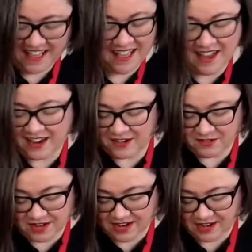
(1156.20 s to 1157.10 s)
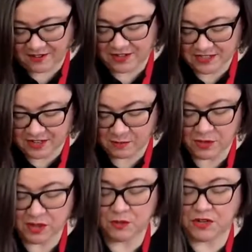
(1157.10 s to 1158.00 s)
I don't care if he's
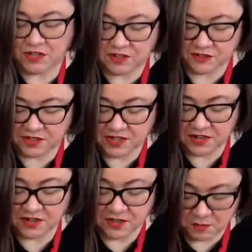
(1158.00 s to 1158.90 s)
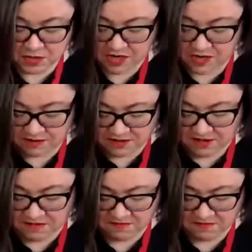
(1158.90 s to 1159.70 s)
almost 20 years younger than me, you know.